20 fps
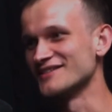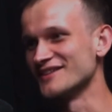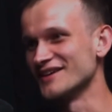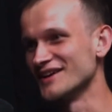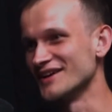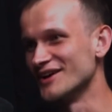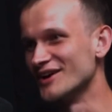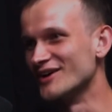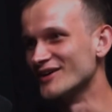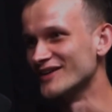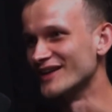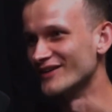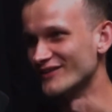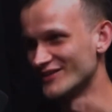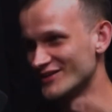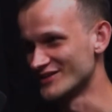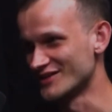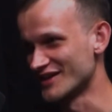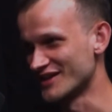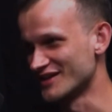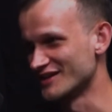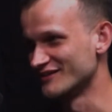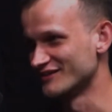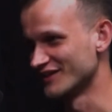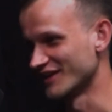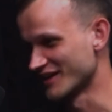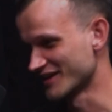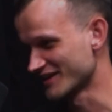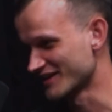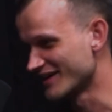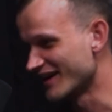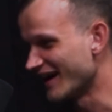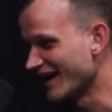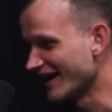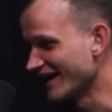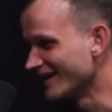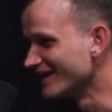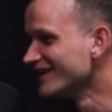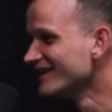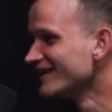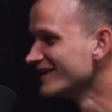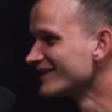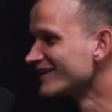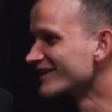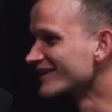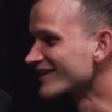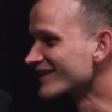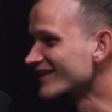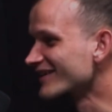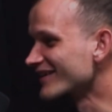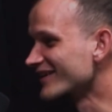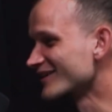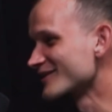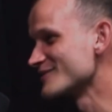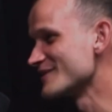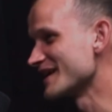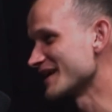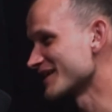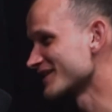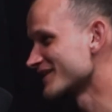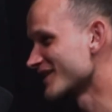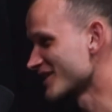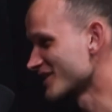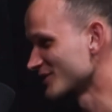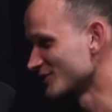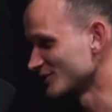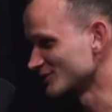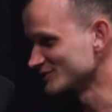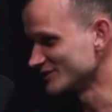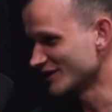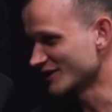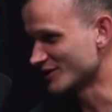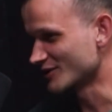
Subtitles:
video that was just of this guy making this totally